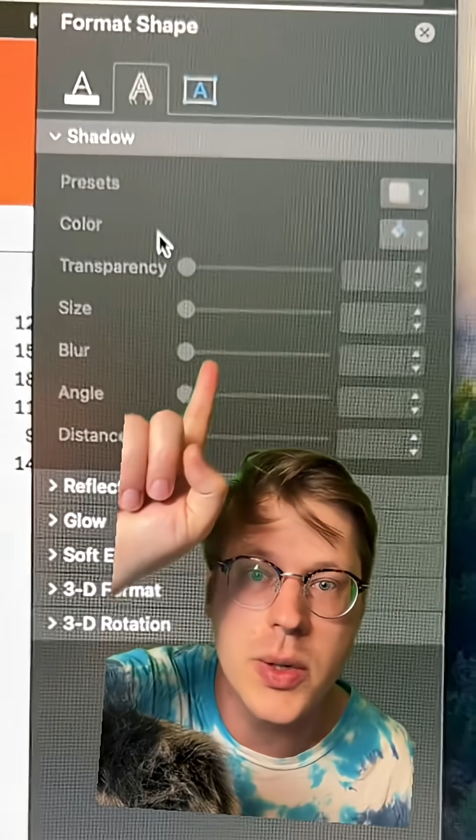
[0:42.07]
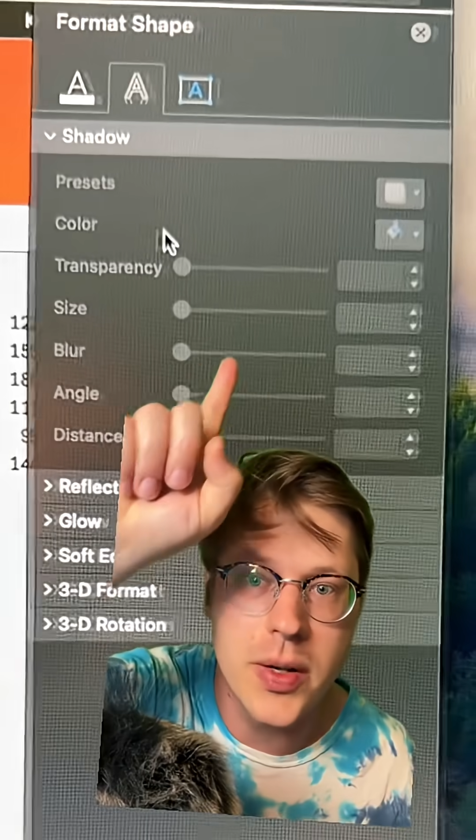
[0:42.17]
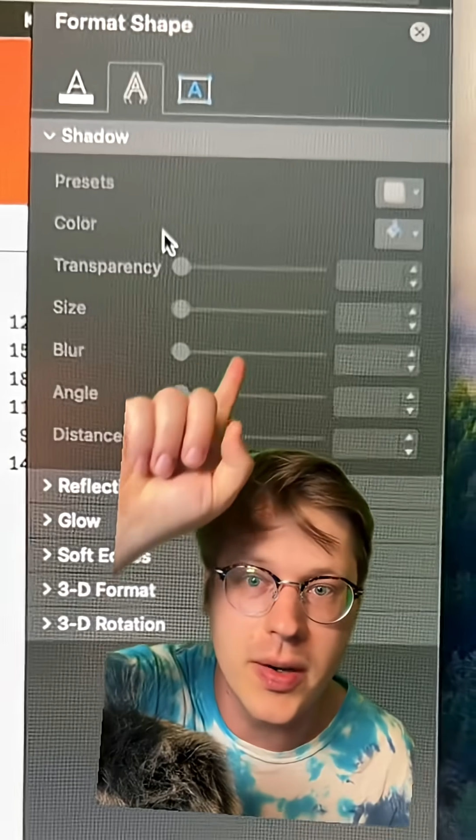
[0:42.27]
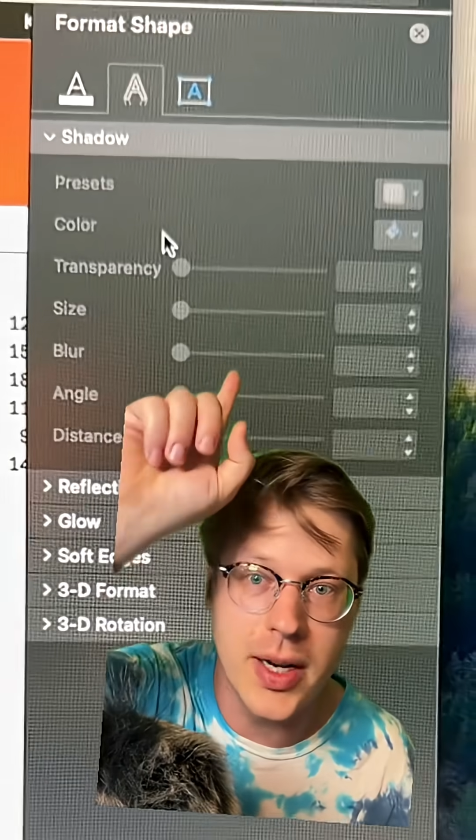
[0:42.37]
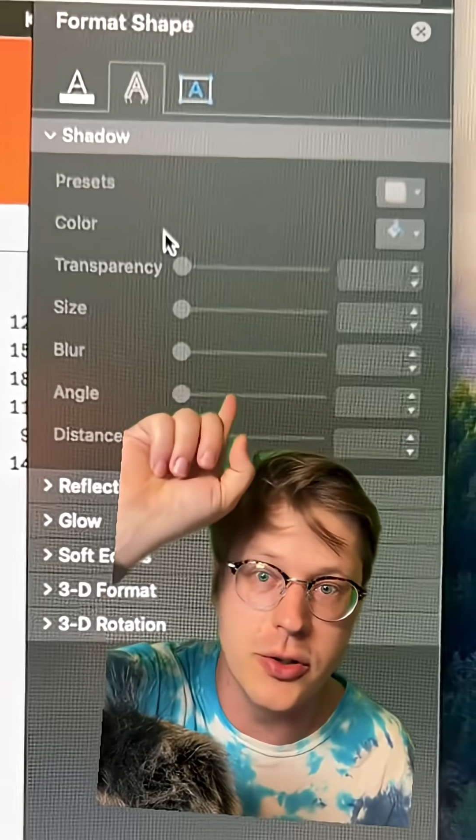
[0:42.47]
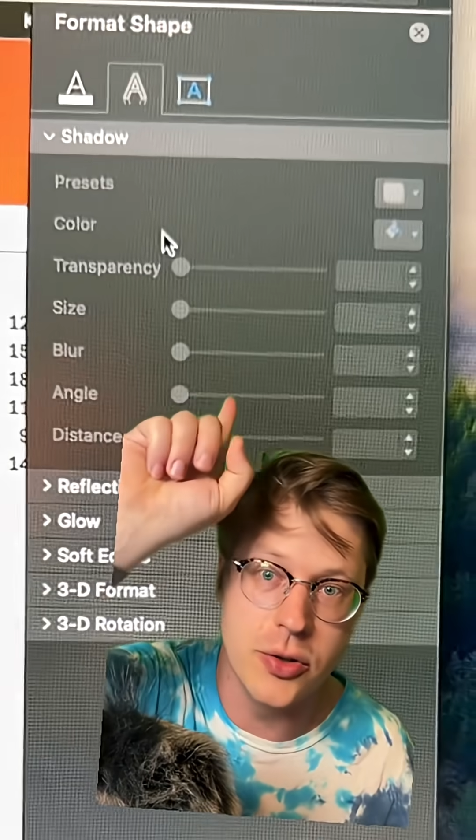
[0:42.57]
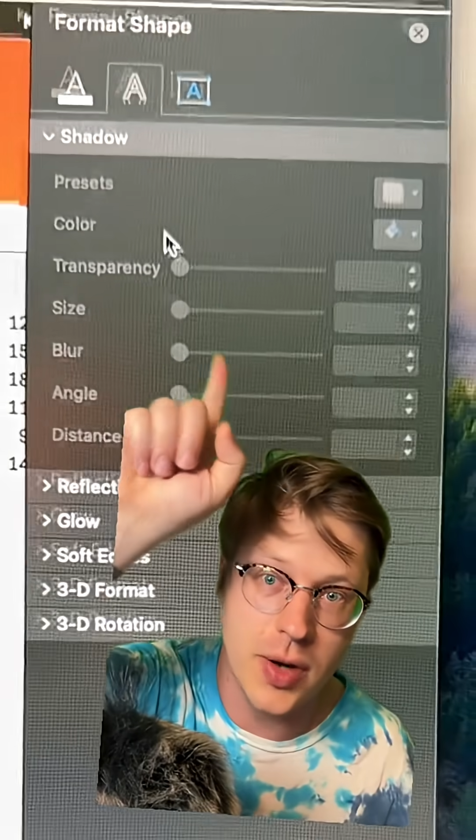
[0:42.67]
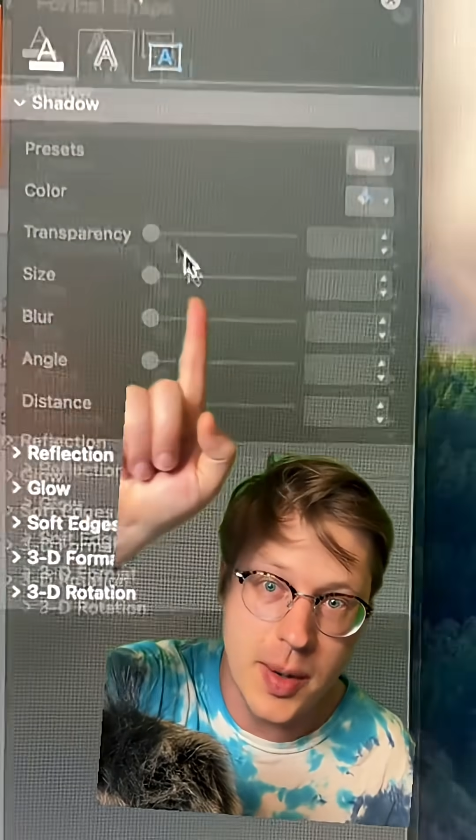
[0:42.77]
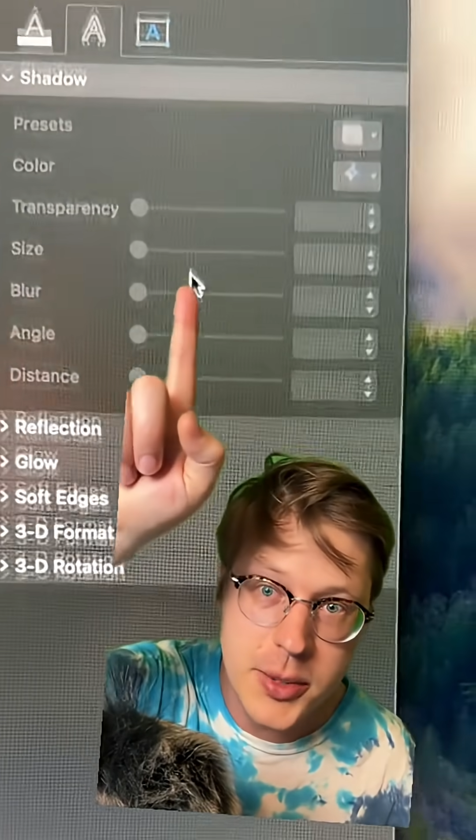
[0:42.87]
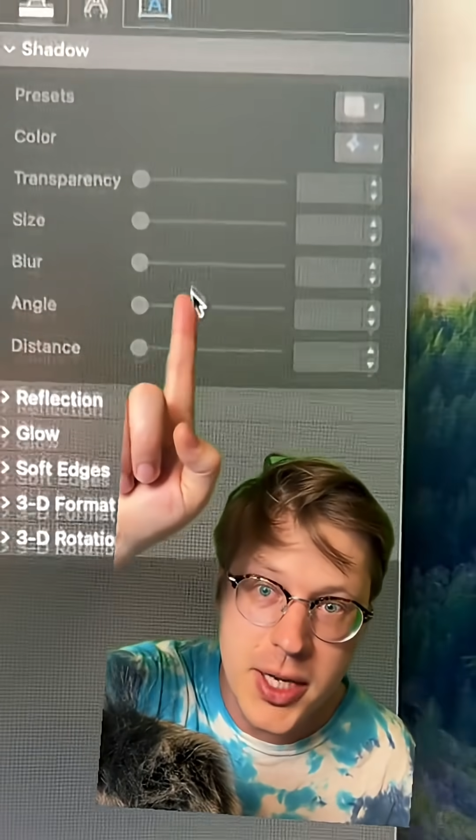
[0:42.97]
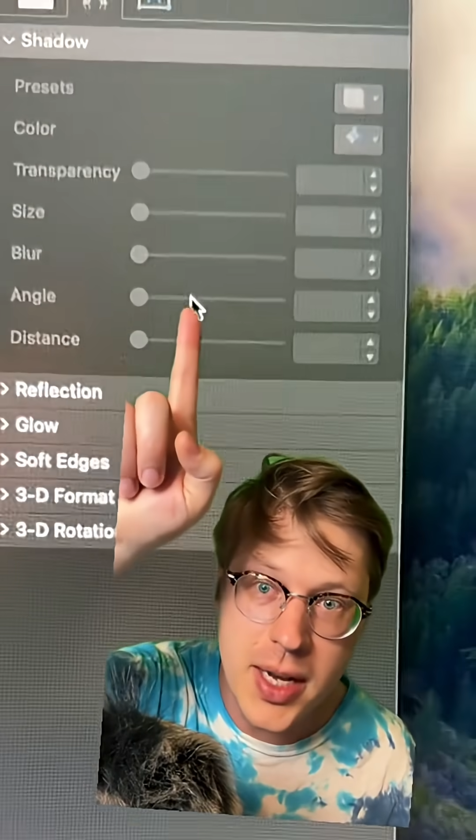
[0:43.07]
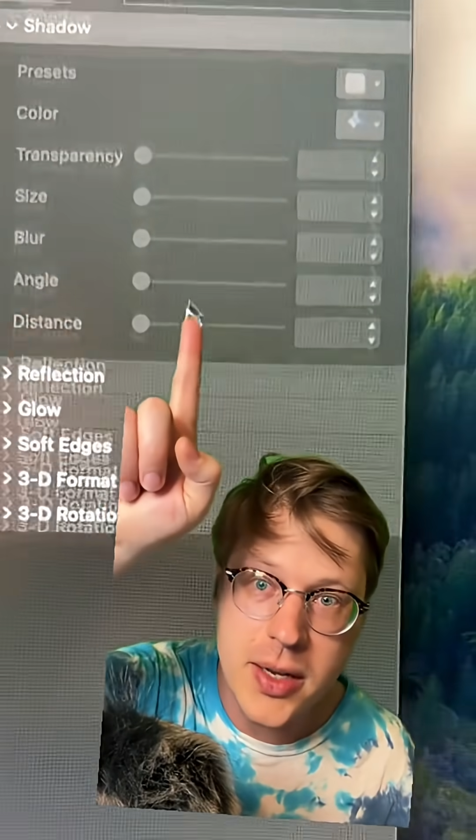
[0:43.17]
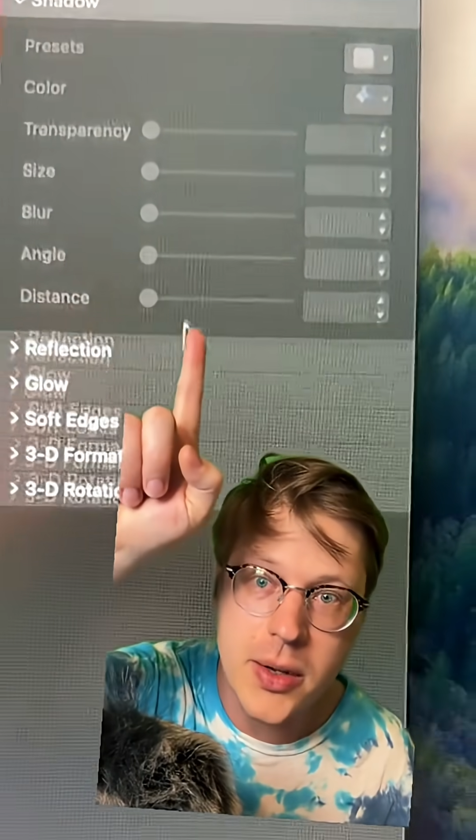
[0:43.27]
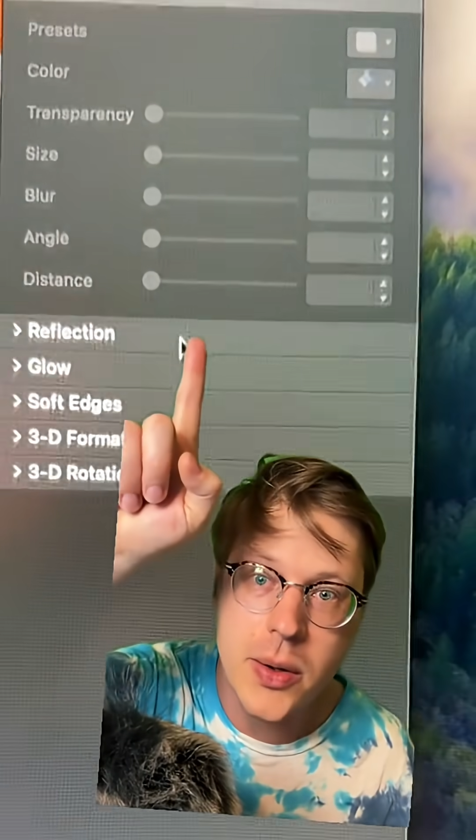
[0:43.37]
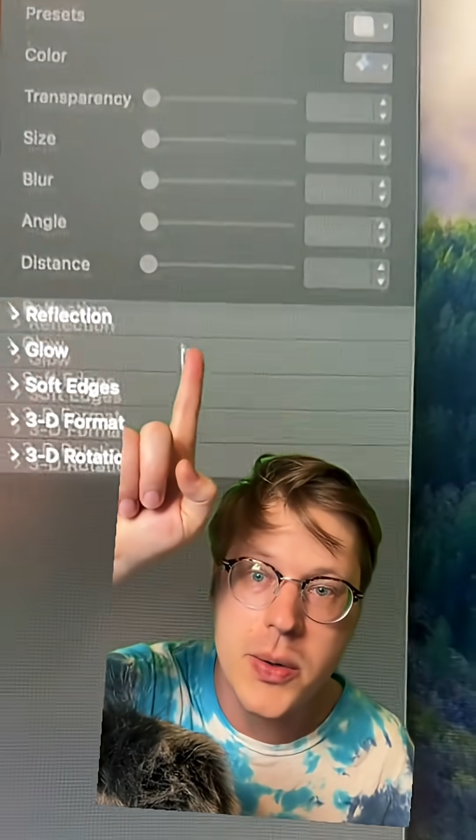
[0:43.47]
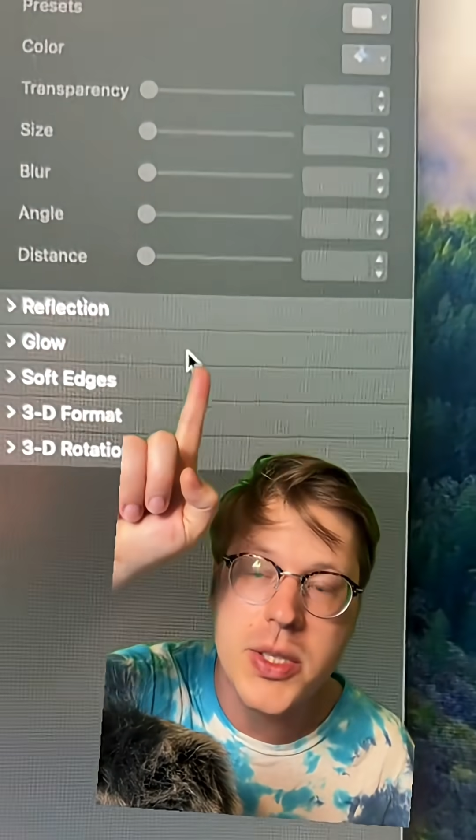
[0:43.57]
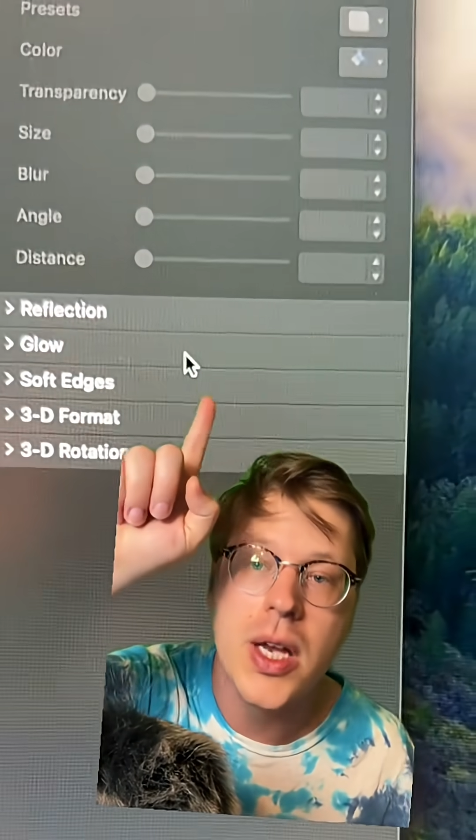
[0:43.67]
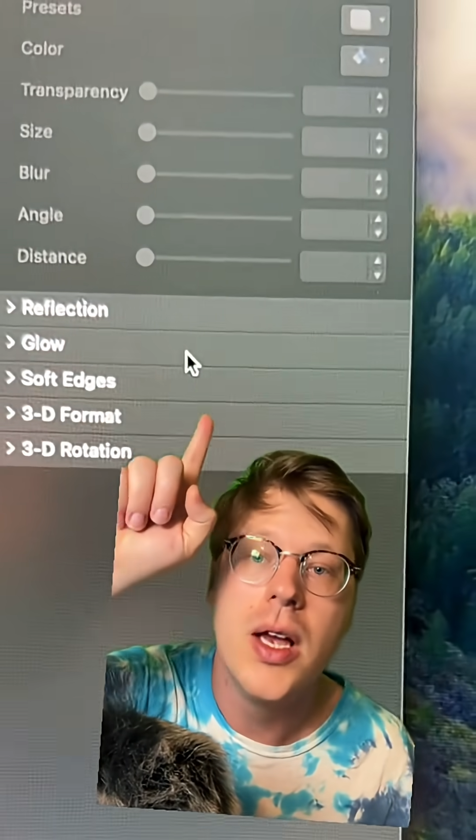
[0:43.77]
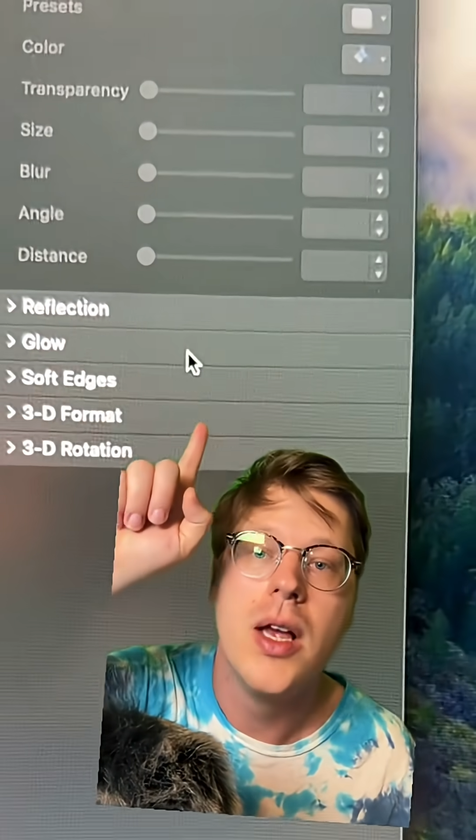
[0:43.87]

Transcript: where you can add drop shadows,